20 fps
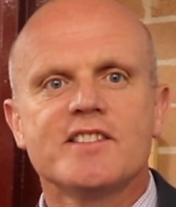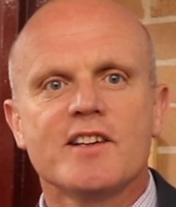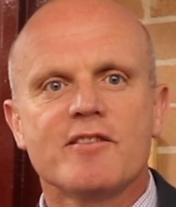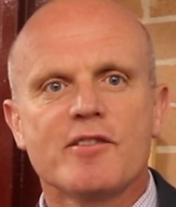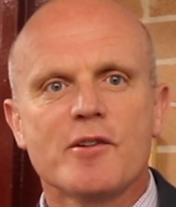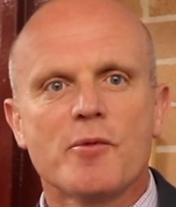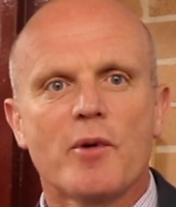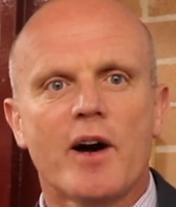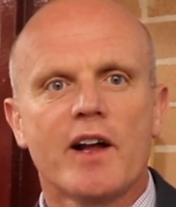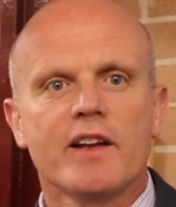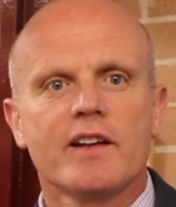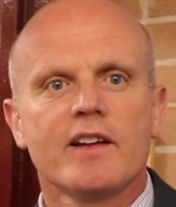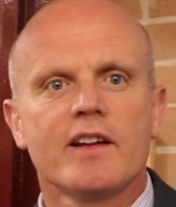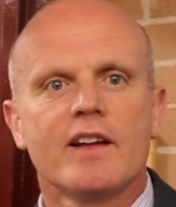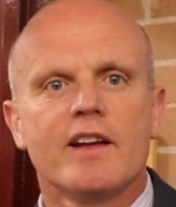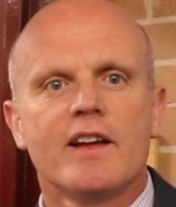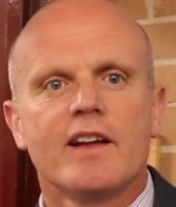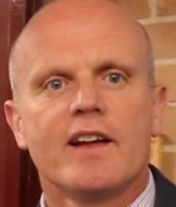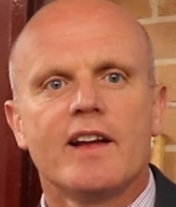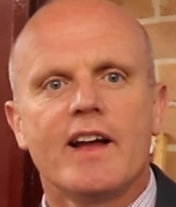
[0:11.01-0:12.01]
everyone.
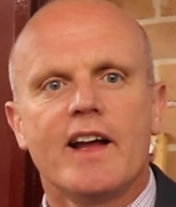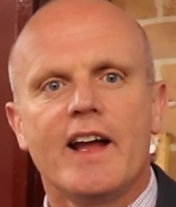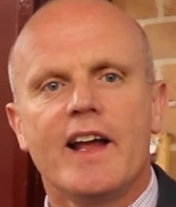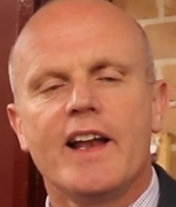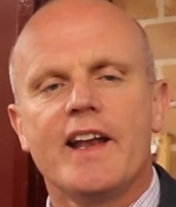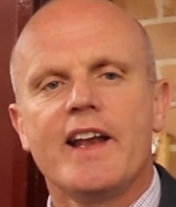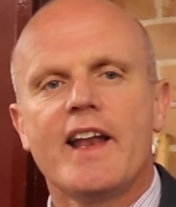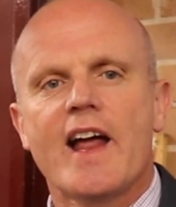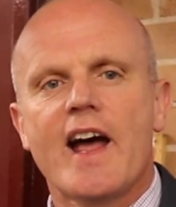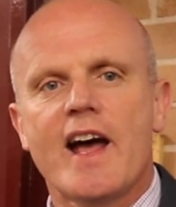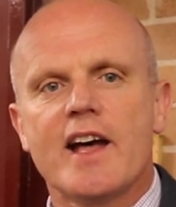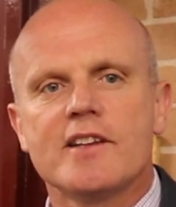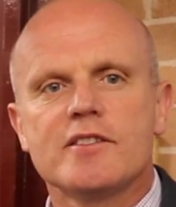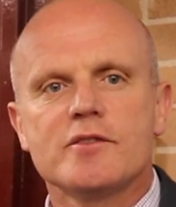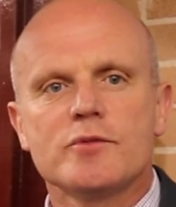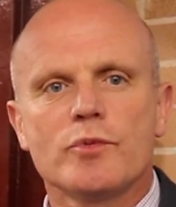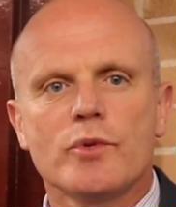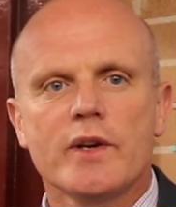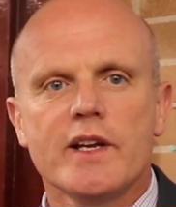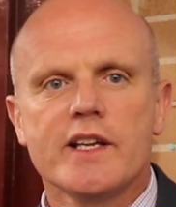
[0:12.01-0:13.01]
And
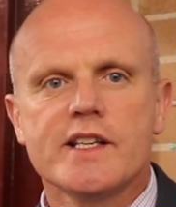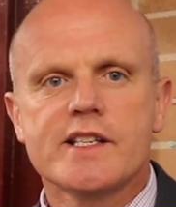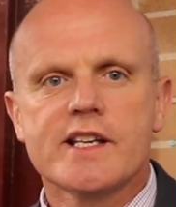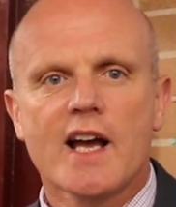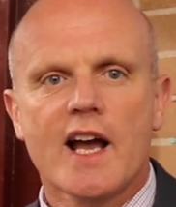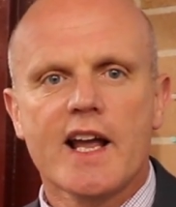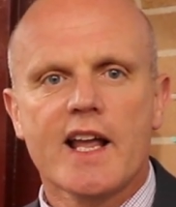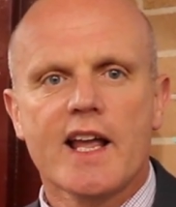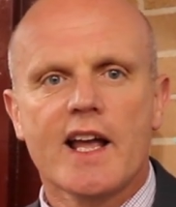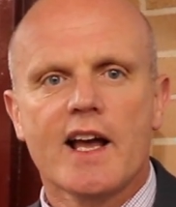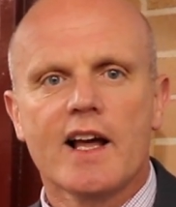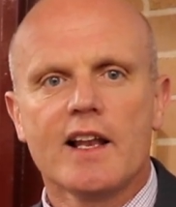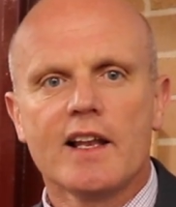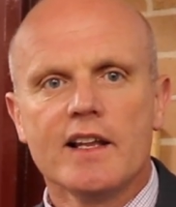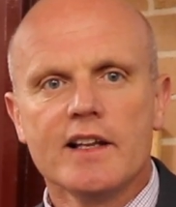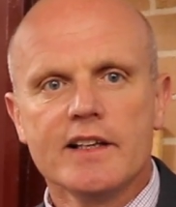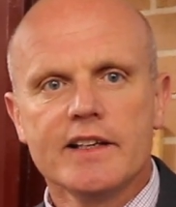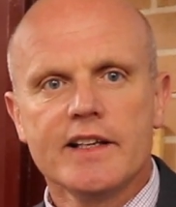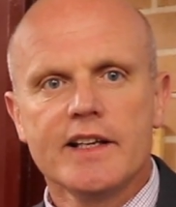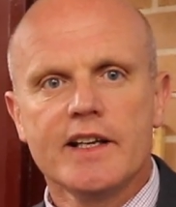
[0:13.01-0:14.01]
as we take our
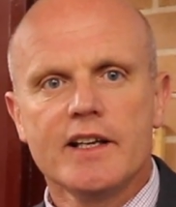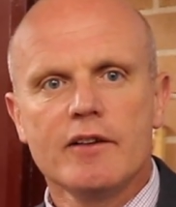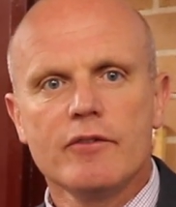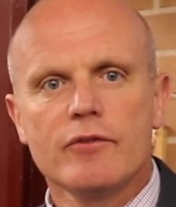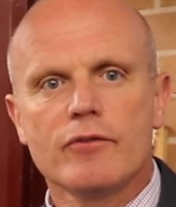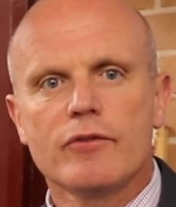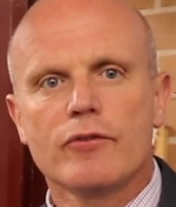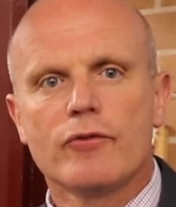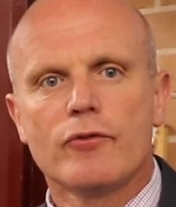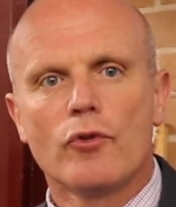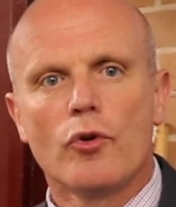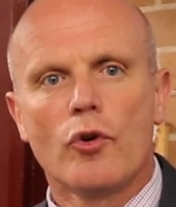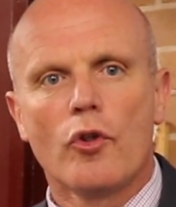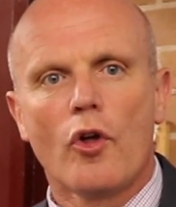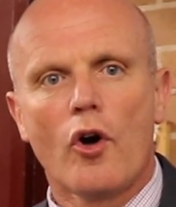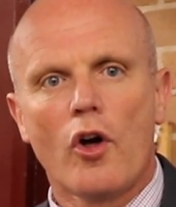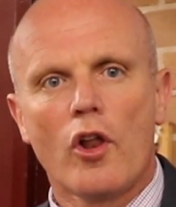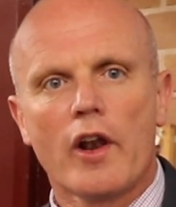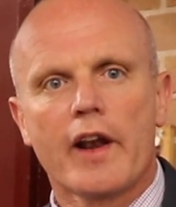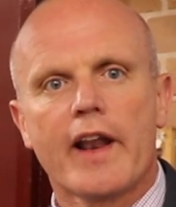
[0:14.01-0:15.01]
leave for
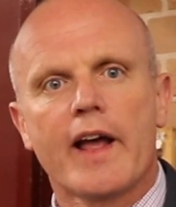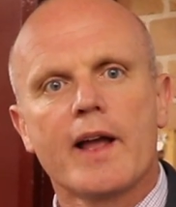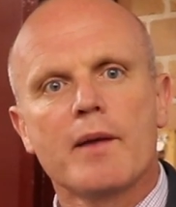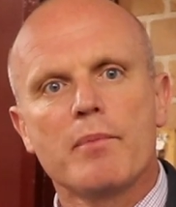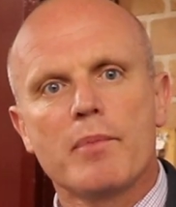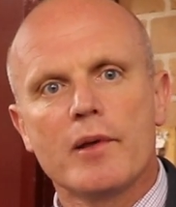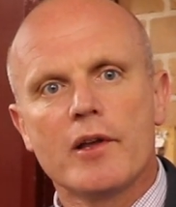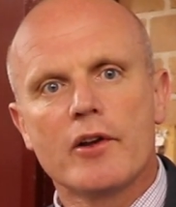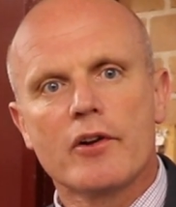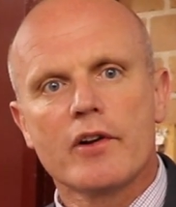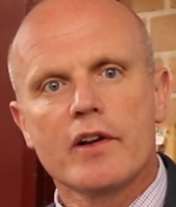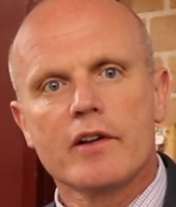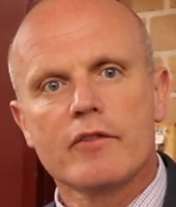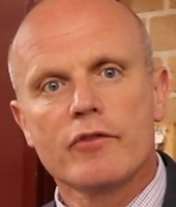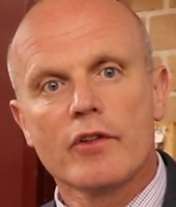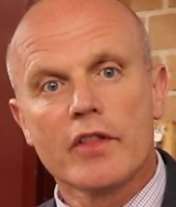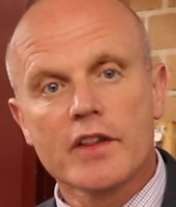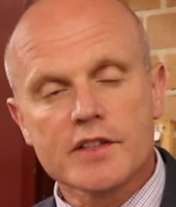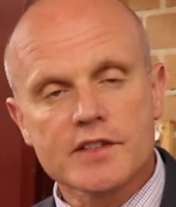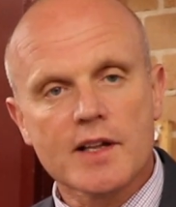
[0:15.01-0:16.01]
the holiday period,
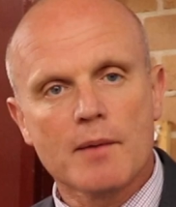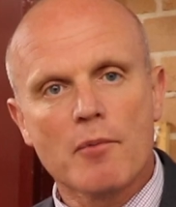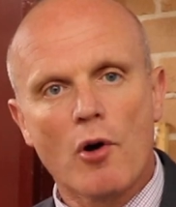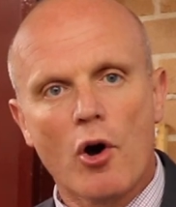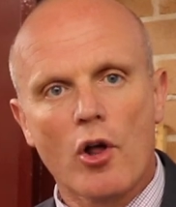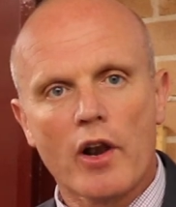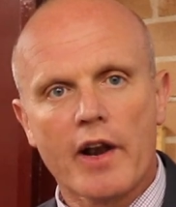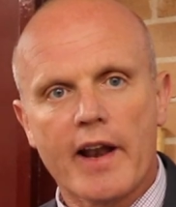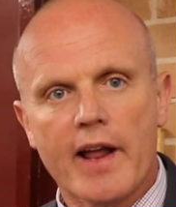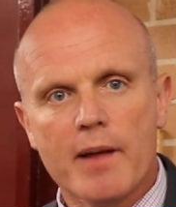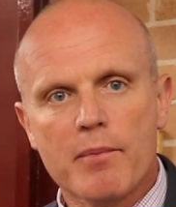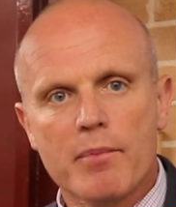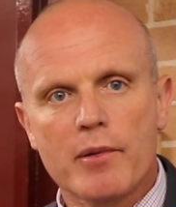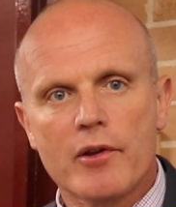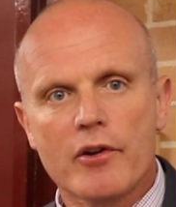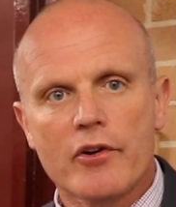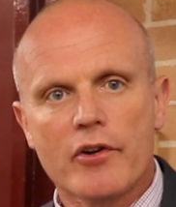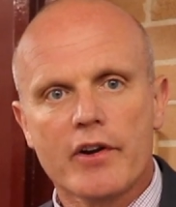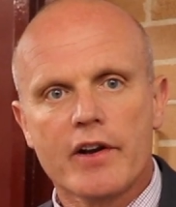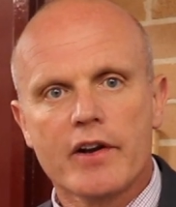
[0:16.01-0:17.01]
for the summer holiday
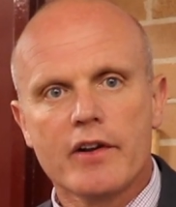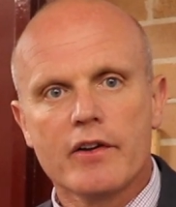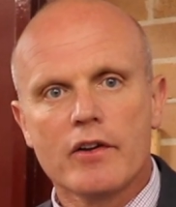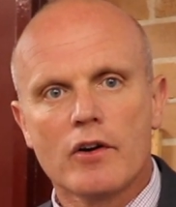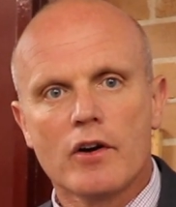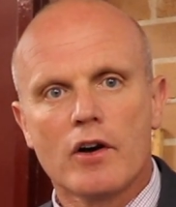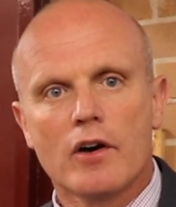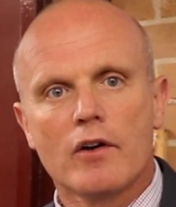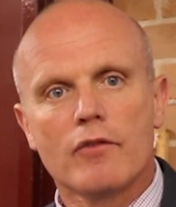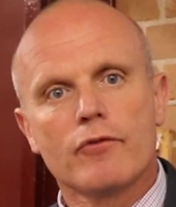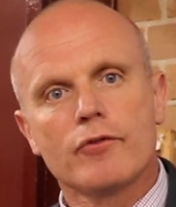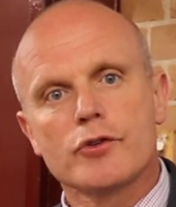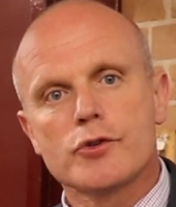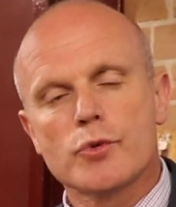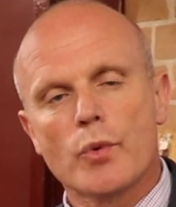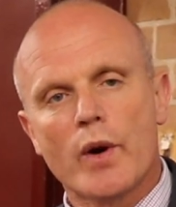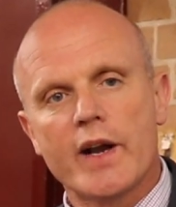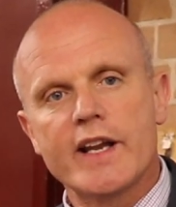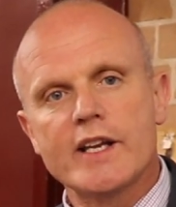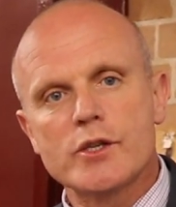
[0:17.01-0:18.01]
period for
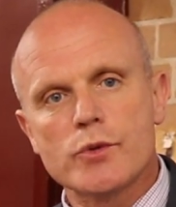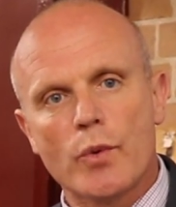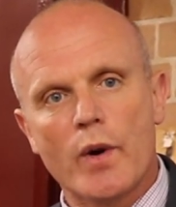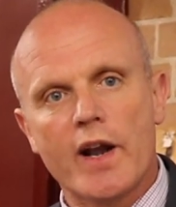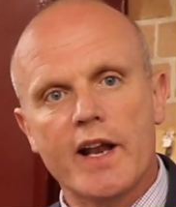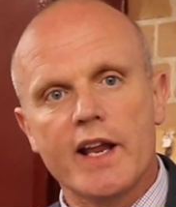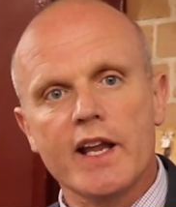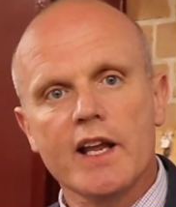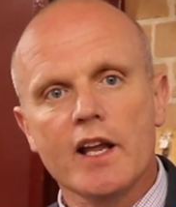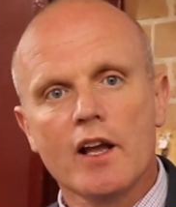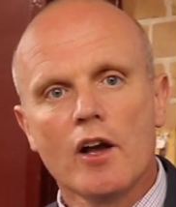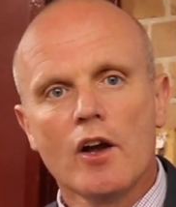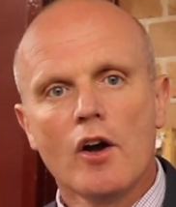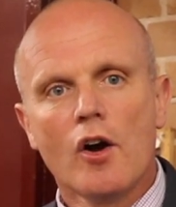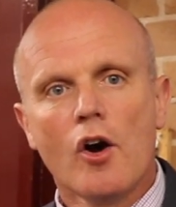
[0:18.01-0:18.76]
2020,